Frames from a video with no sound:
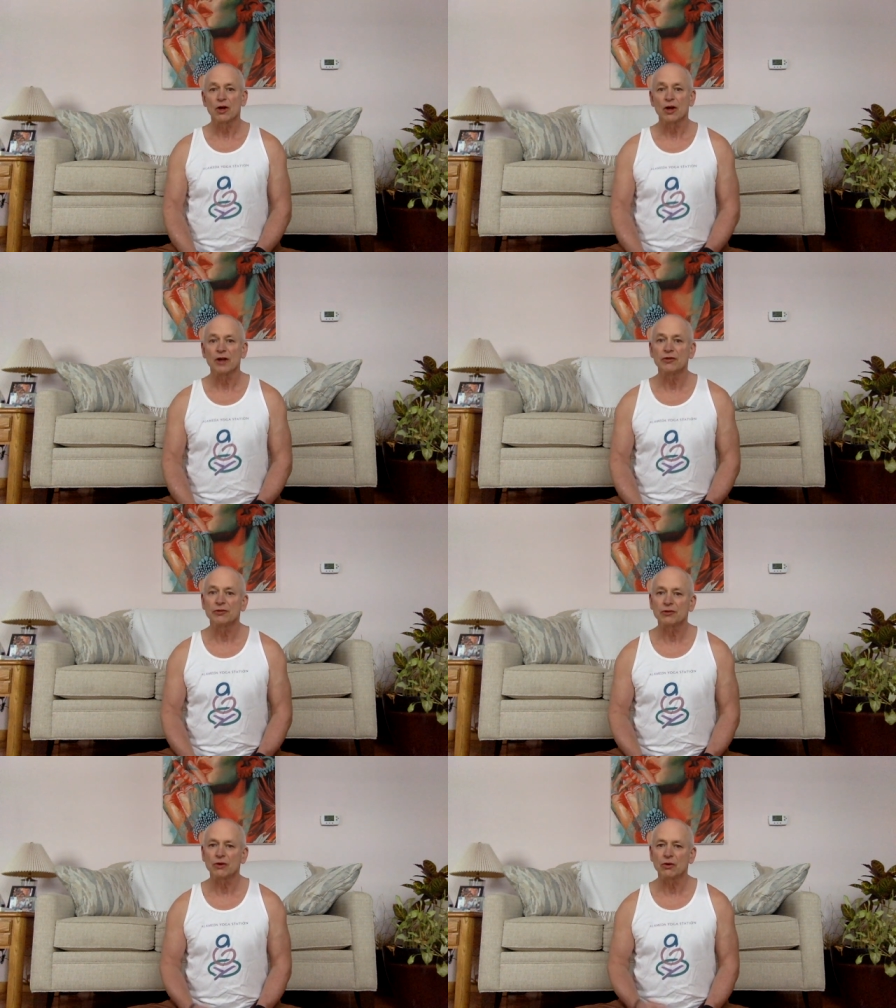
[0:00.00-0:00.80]
And
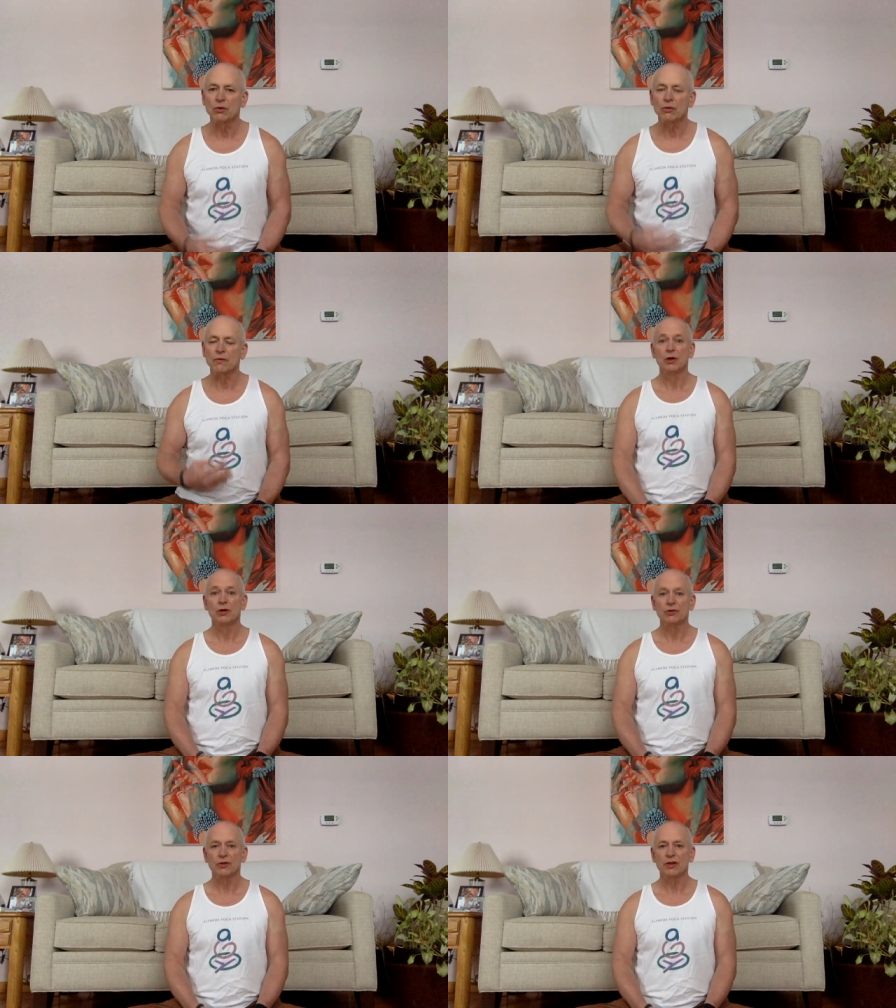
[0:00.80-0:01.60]
so
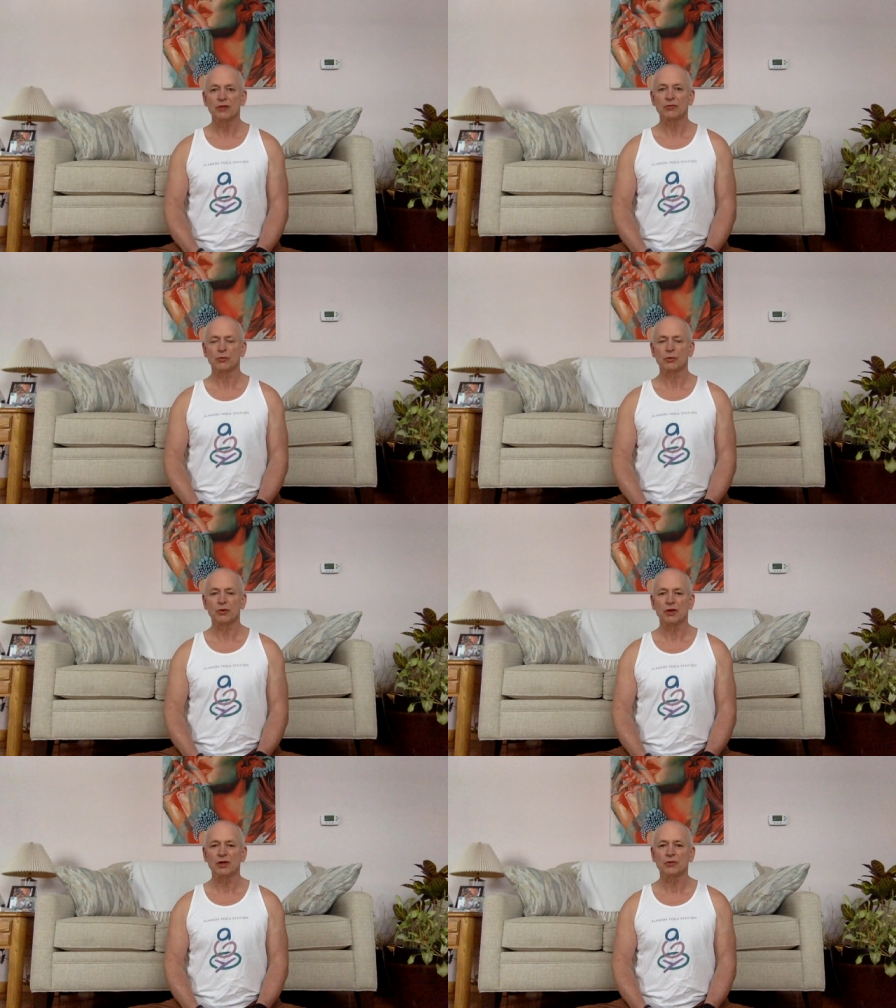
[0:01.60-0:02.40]
these
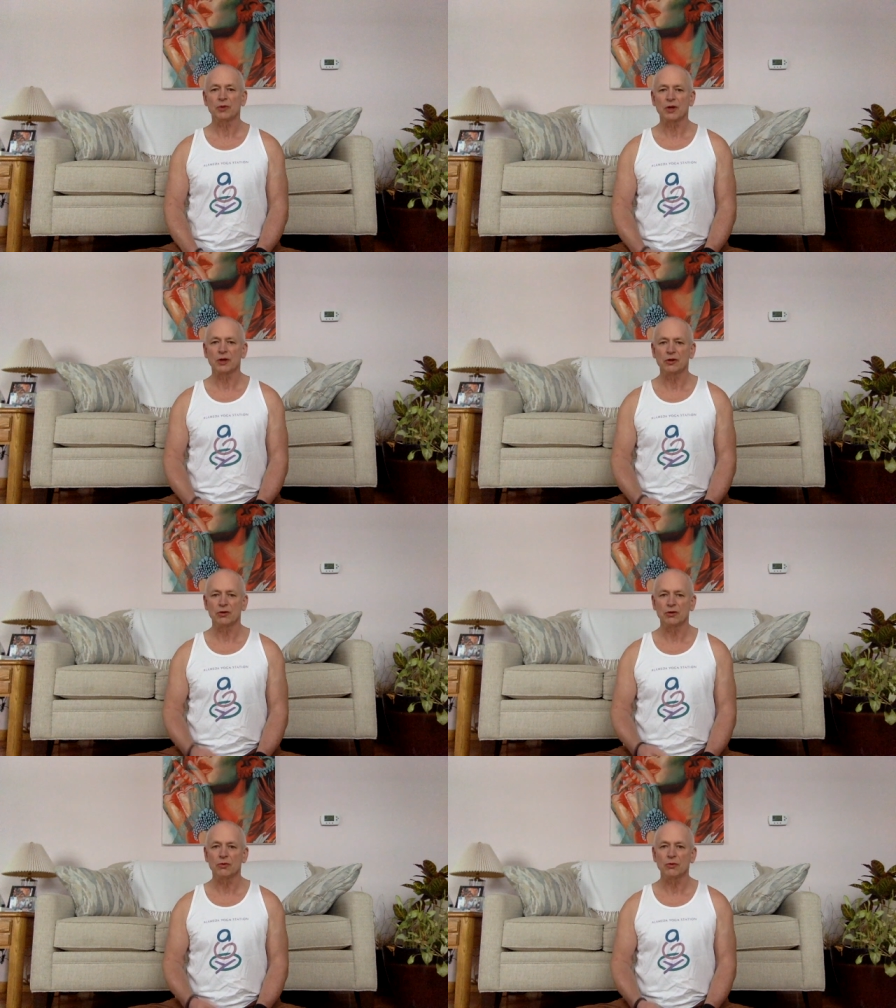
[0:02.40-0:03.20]
routines we're going to
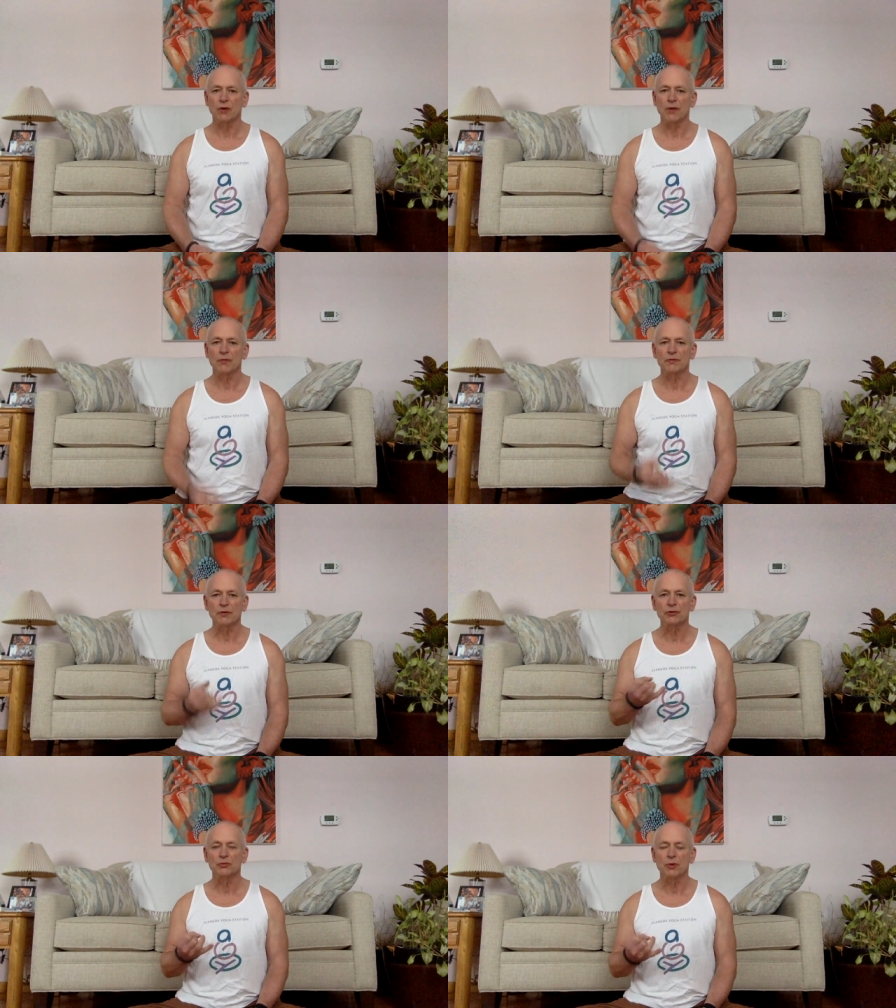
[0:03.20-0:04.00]
do, the
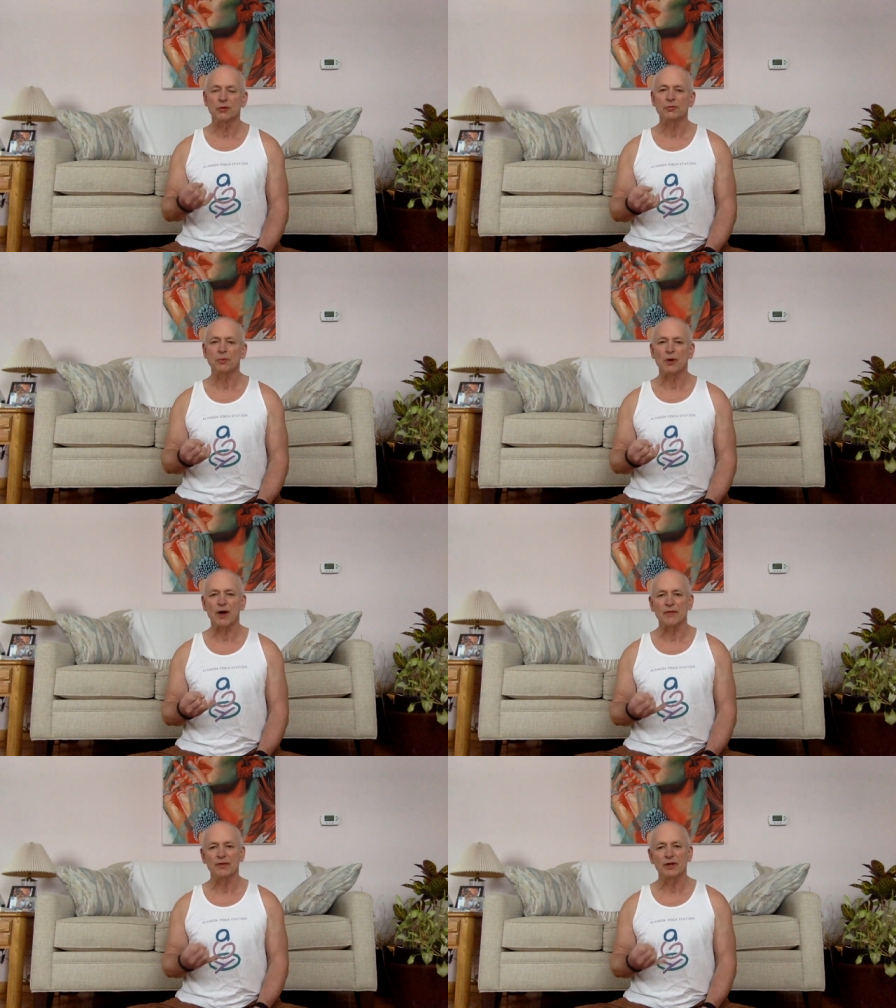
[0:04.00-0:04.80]
first one is
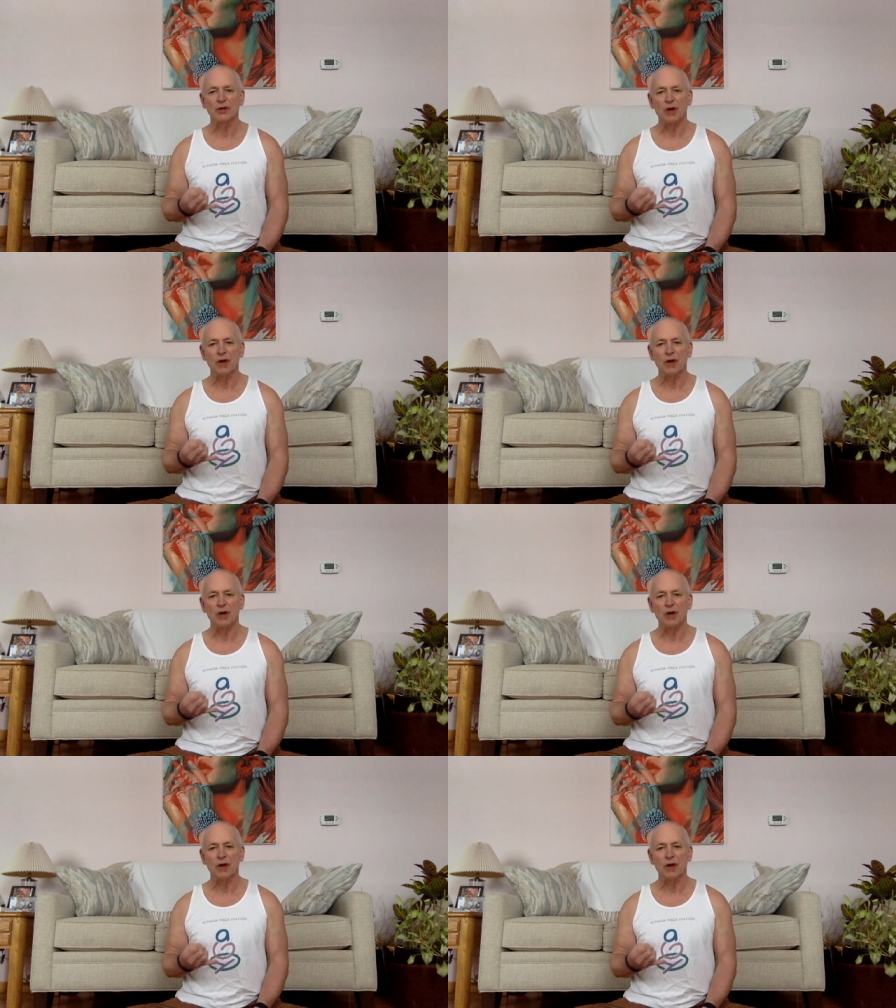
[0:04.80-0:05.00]
plavani.